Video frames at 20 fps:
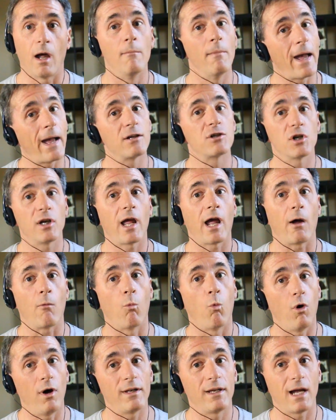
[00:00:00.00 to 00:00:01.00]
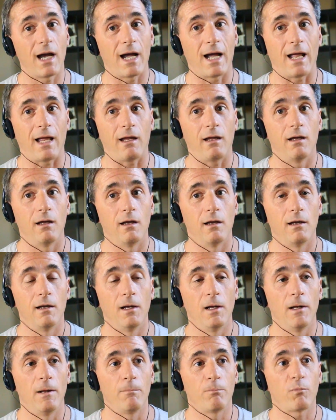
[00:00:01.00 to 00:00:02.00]
Imagine that, one guy,
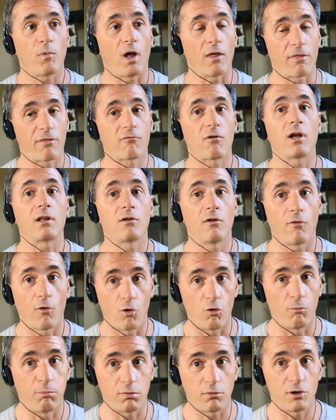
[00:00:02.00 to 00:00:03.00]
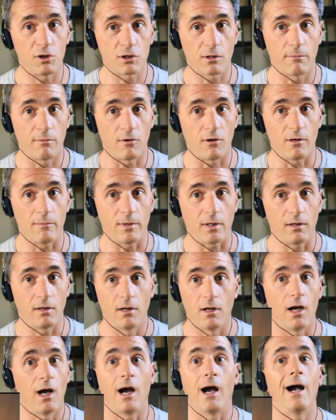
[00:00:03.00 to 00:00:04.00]
a threat to the whole police department.
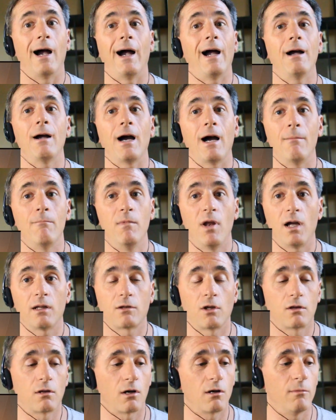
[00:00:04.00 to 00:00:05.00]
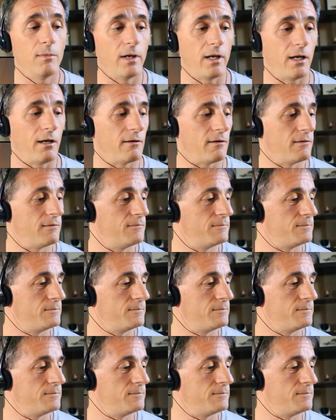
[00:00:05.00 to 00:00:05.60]
I'm not the Terminator.